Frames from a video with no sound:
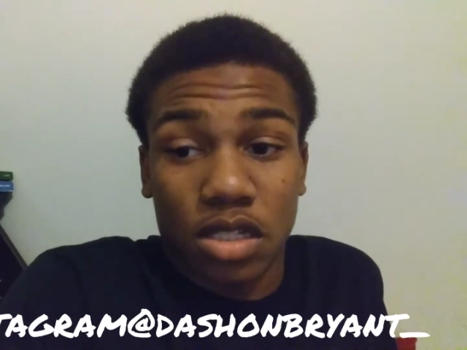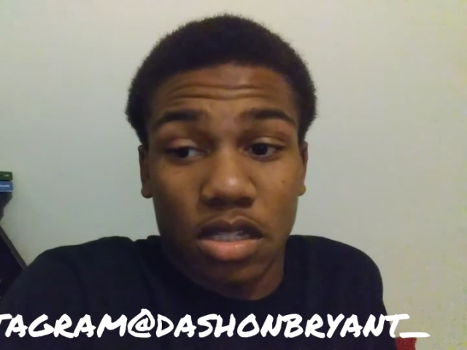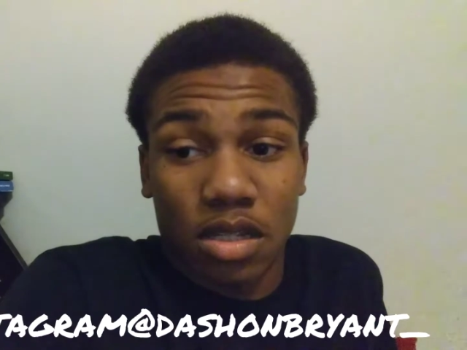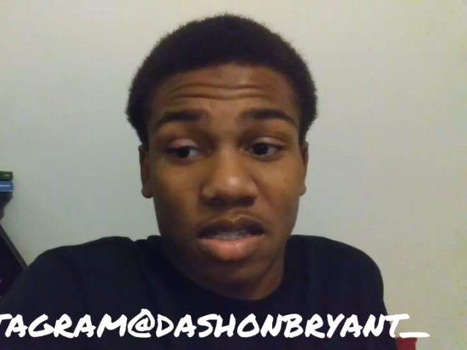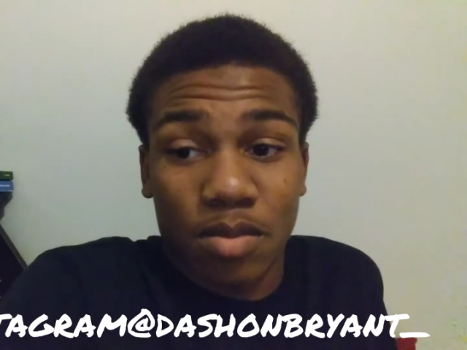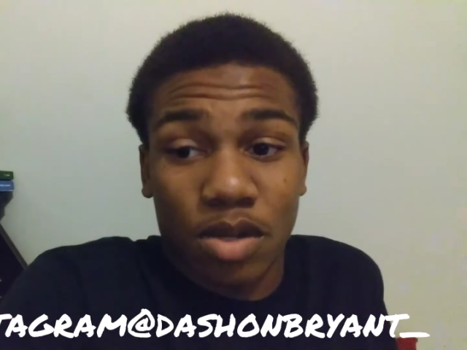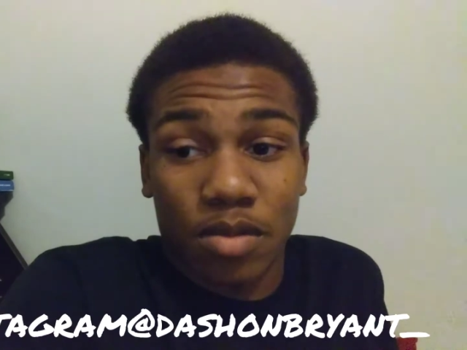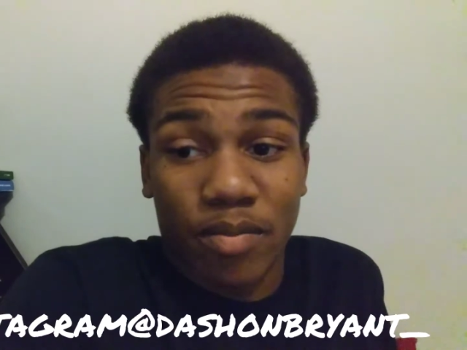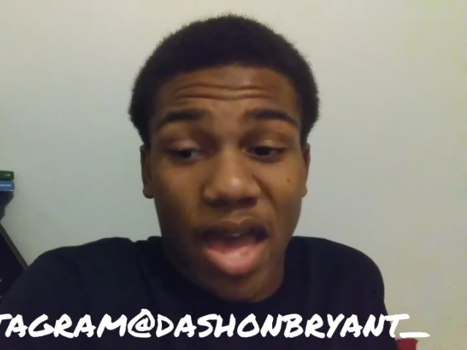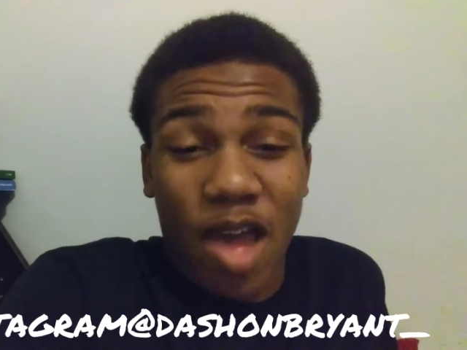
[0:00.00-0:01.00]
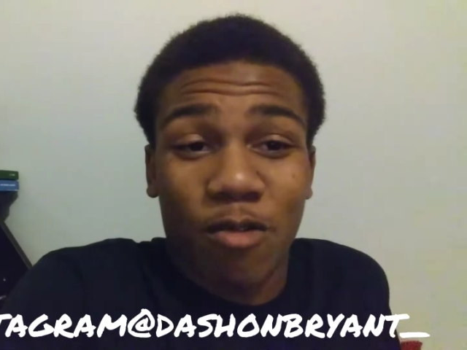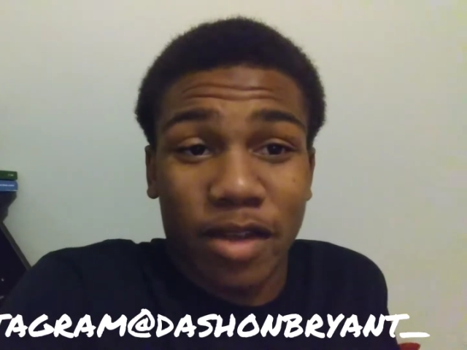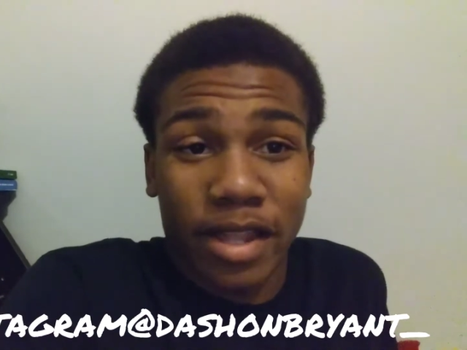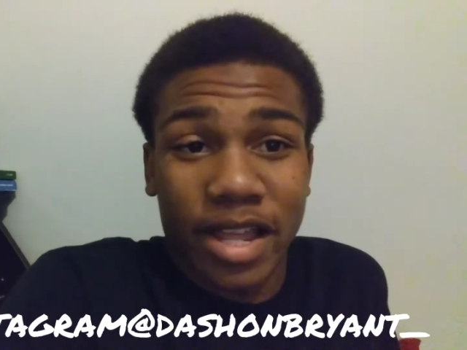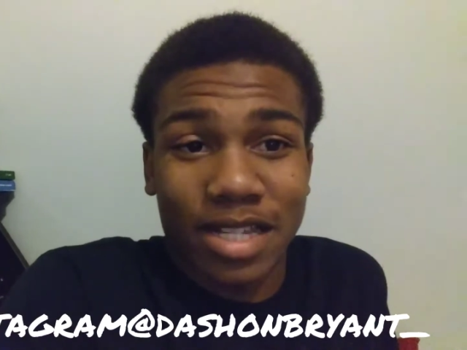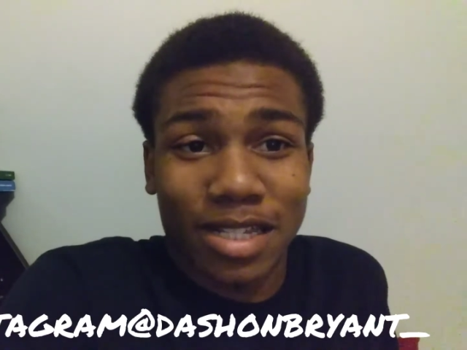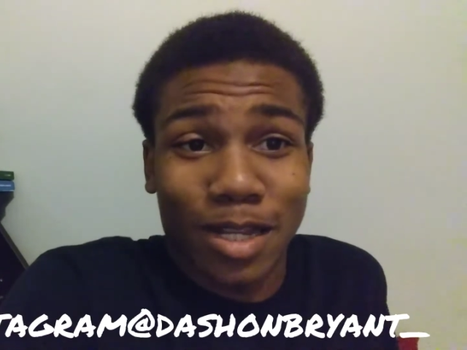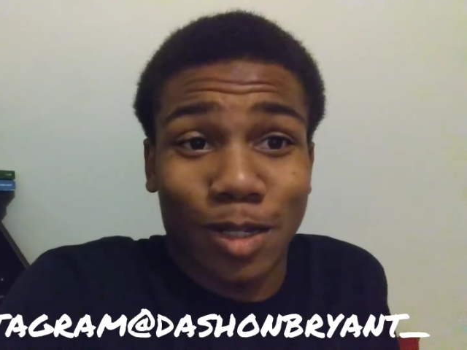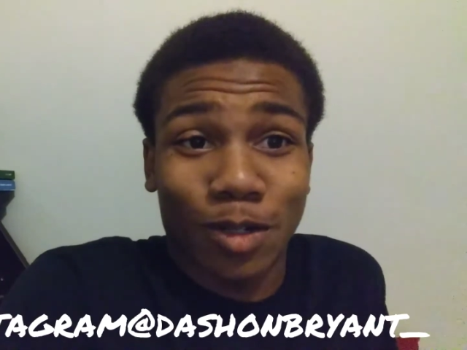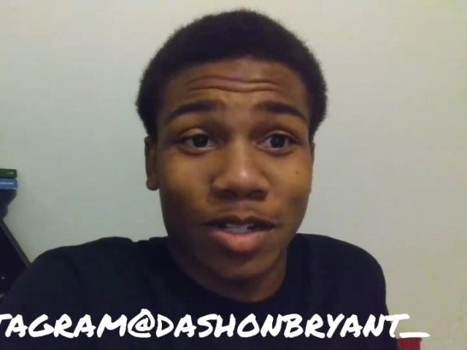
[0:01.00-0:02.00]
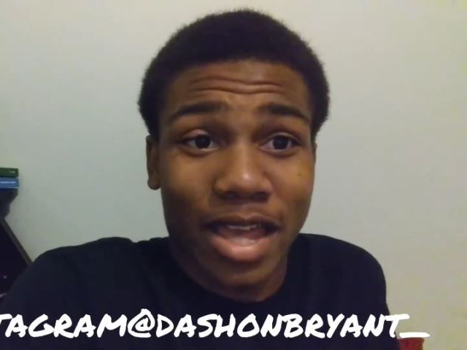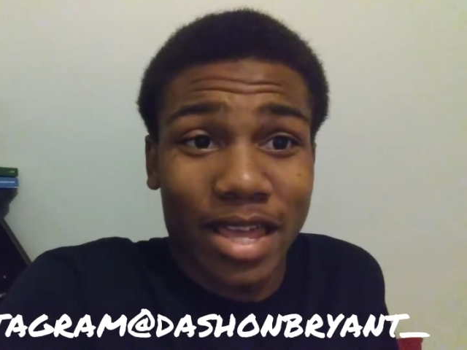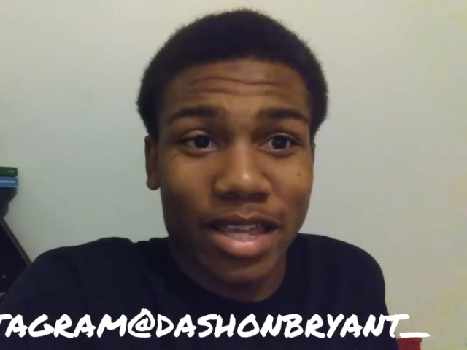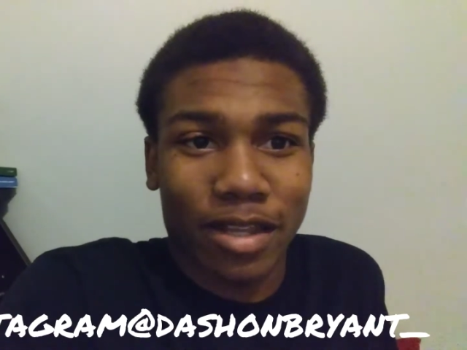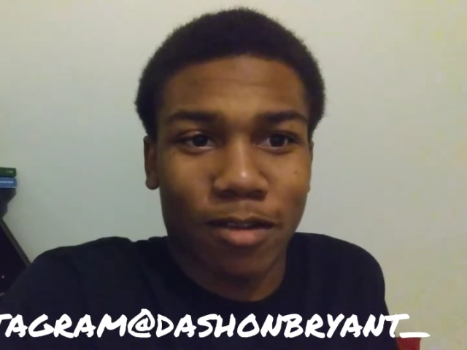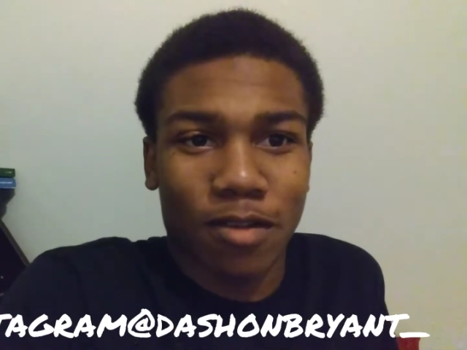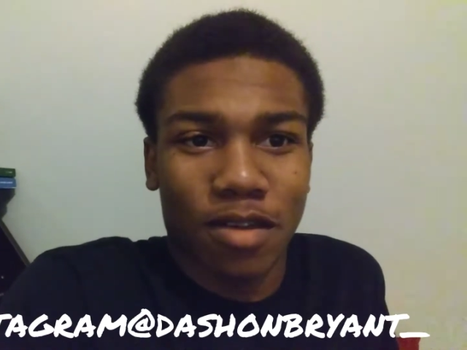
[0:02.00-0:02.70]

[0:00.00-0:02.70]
some of them pathway classes that you're taking